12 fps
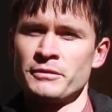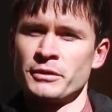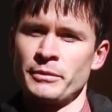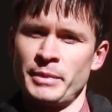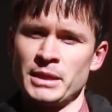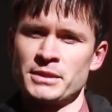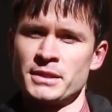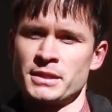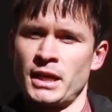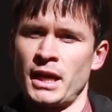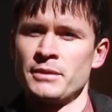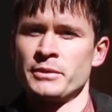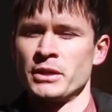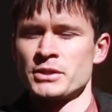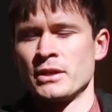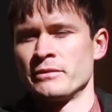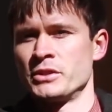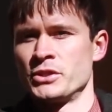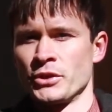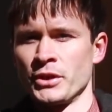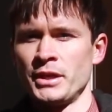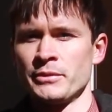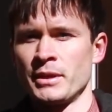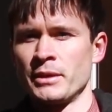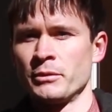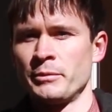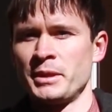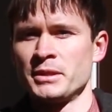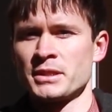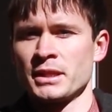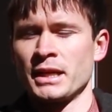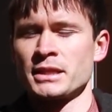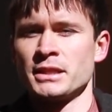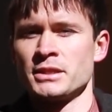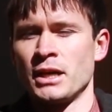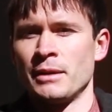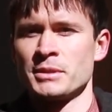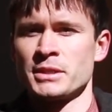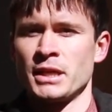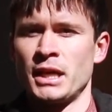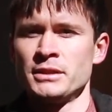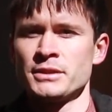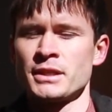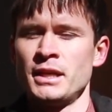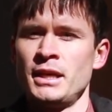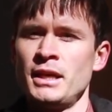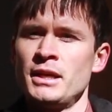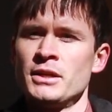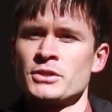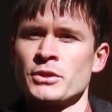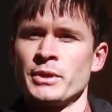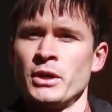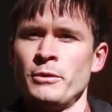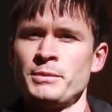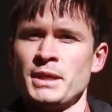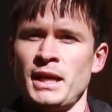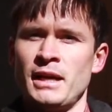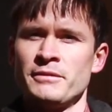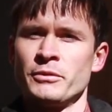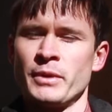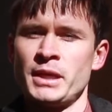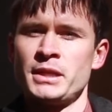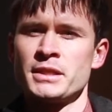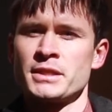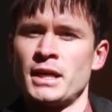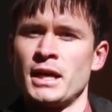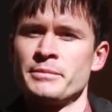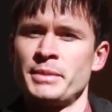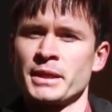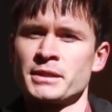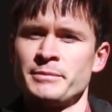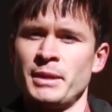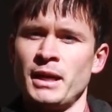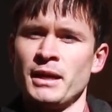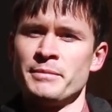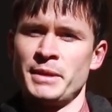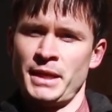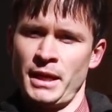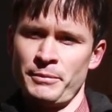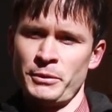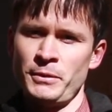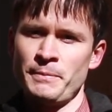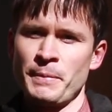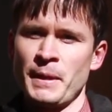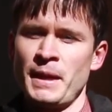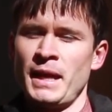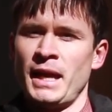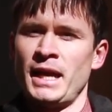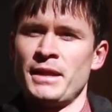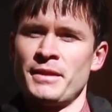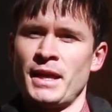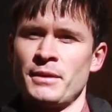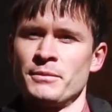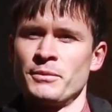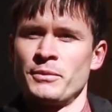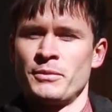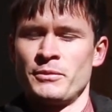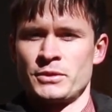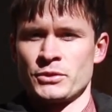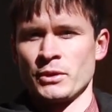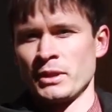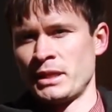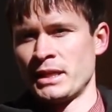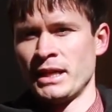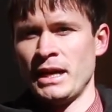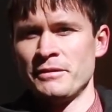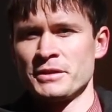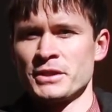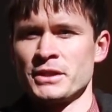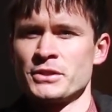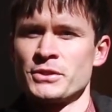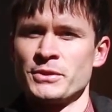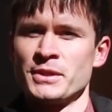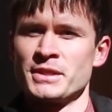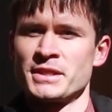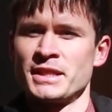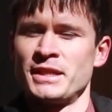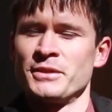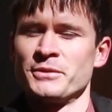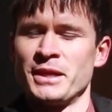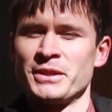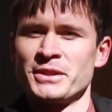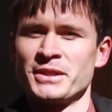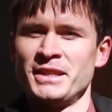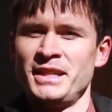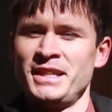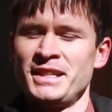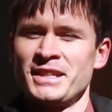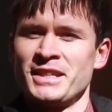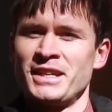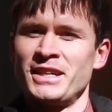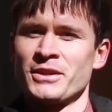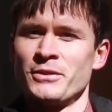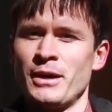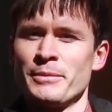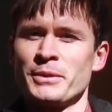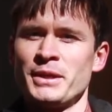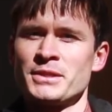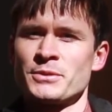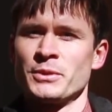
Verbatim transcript: for the best design. We also have a jury that will be selecting top designs. So we hope to have a winning design picked by mid-April and then shortly thereafter, as soon as uh, the weather uh, cooperates,